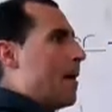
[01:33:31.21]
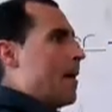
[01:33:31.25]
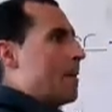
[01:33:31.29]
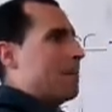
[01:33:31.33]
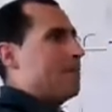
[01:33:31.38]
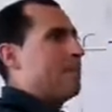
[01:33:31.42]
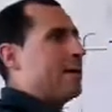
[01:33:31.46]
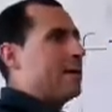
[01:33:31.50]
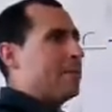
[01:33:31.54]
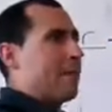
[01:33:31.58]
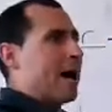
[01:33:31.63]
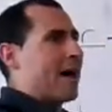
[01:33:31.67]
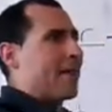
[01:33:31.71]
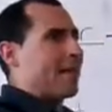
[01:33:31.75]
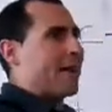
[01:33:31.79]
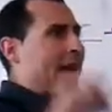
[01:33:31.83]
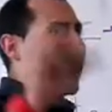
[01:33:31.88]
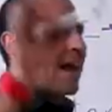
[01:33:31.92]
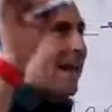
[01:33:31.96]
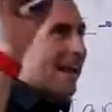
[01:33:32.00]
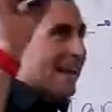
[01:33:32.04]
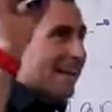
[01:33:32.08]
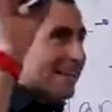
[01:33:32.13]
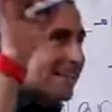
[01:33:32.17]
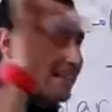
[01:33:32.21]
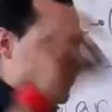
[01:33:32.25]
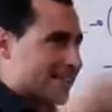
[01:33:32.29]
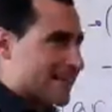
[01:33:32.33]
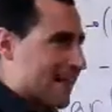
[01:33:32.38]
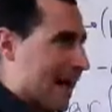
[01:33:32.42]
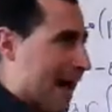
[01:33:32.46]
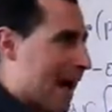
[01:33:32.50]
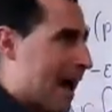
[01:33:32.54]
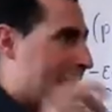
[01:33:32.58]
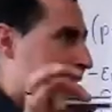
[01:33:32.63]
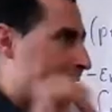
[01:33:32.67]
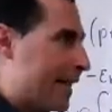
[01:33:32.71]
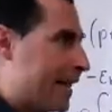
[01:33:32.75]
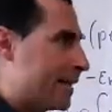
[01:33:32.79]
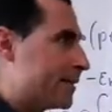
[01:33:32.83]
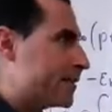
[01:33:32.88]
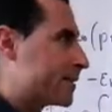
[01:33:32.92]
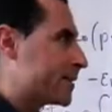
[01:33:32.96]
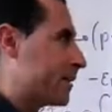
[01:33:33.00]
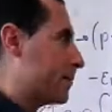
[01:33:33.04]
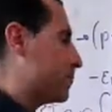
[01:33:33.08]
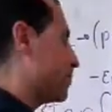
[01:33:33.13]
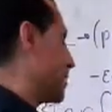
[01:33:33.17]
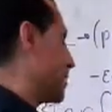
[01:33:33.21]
Mi madre está en San